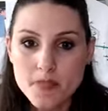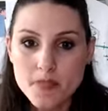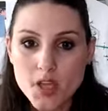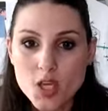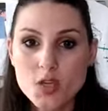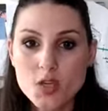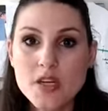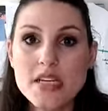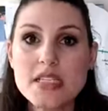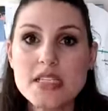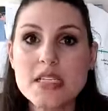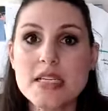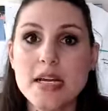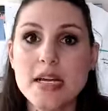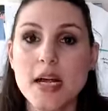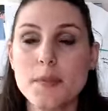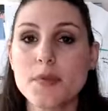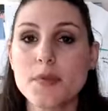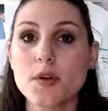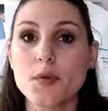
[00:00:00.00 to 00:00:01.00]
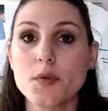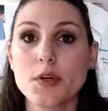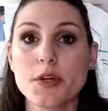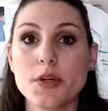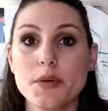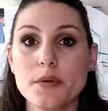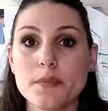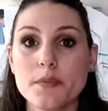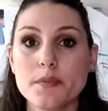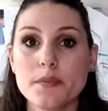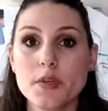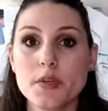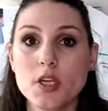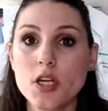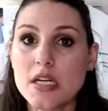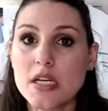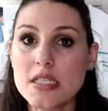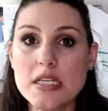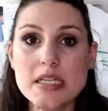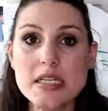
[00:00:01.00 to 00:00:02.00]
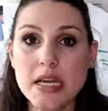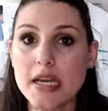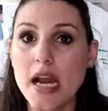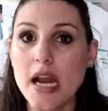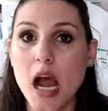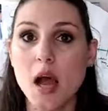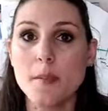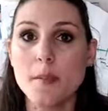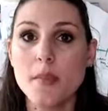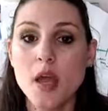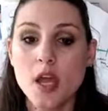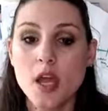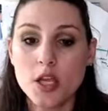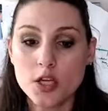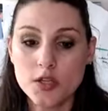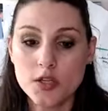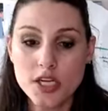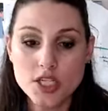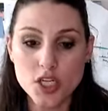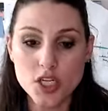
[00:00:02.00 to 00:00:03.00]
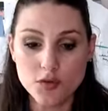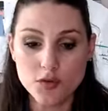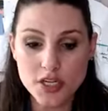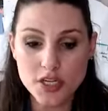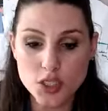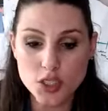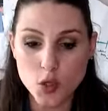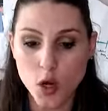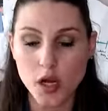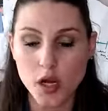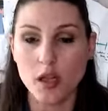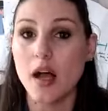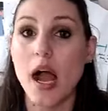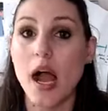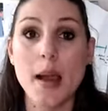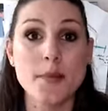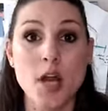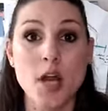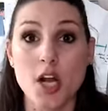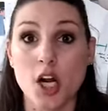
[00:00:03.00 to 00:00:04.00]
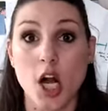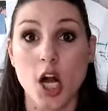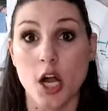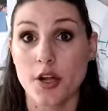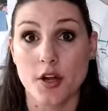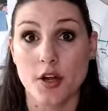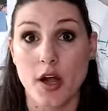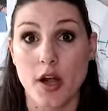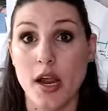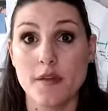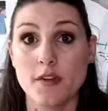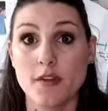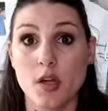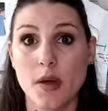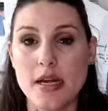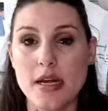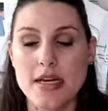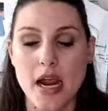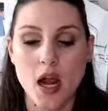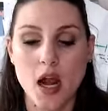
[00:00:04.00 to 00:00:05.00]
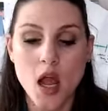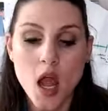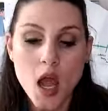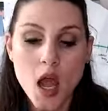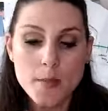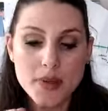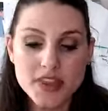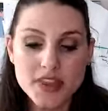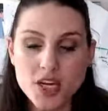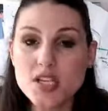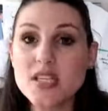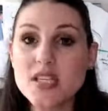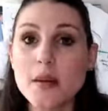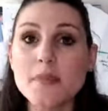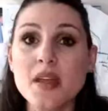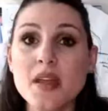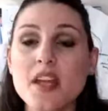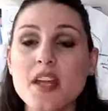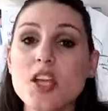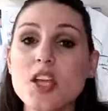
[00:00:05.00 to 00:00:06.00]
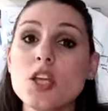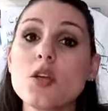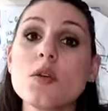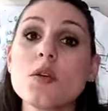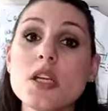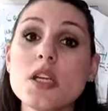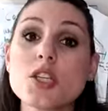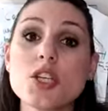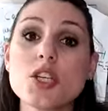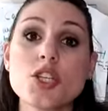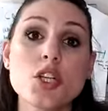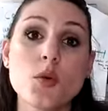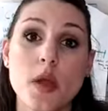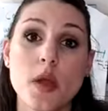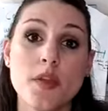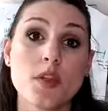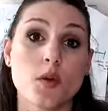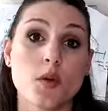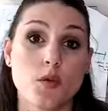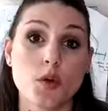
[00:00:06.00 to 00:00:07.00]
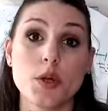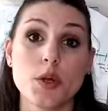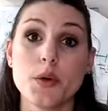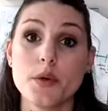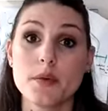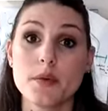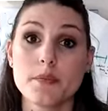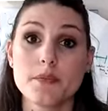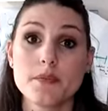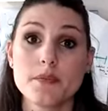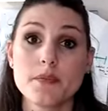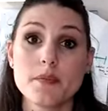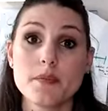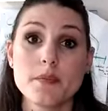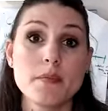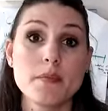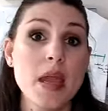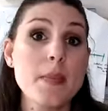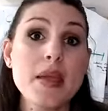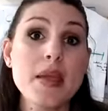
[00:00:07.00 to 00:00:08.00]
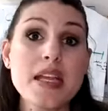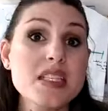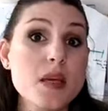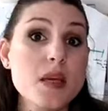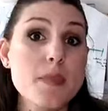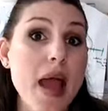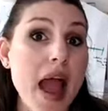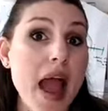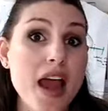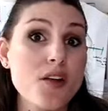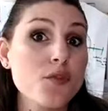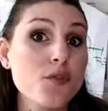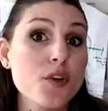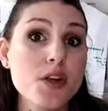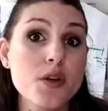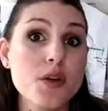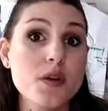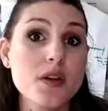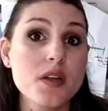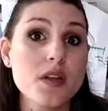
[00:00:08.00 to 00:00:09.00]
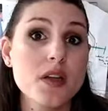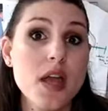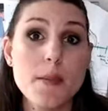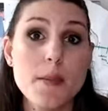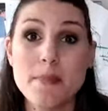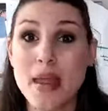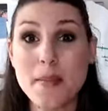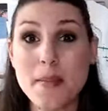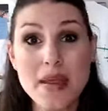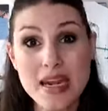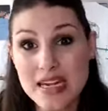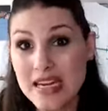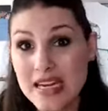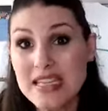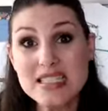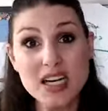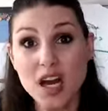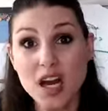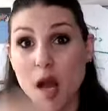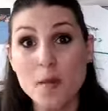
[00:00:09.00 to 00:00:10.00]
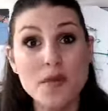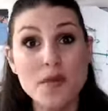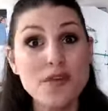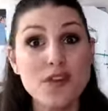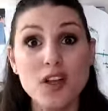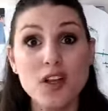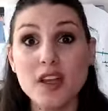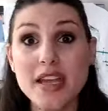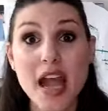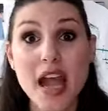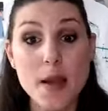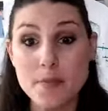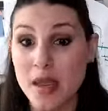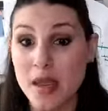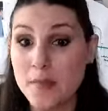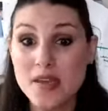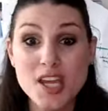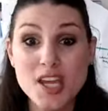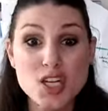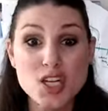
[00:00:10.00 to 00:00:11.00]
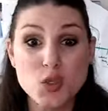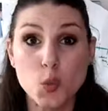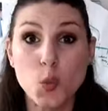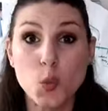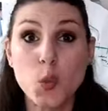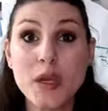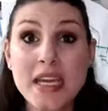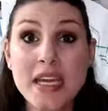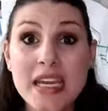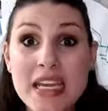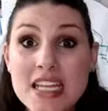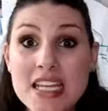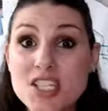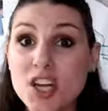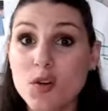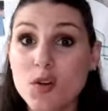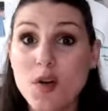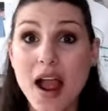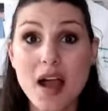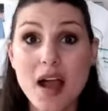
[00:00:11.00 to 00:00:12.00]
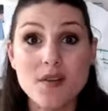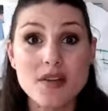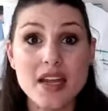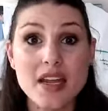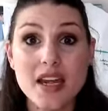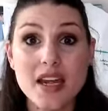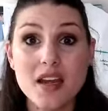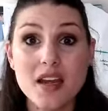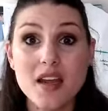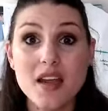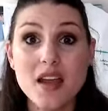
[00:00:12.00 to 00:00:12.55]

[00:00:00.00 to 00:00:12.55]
You need to dig up the root. You need to dig it up. You need to resoil. I'm not a gardener. I have no idea. But there's something that you need to do in the root. Maybe it's a bad root. Maybe it needs to come fully up. Maybe there's weeds around it.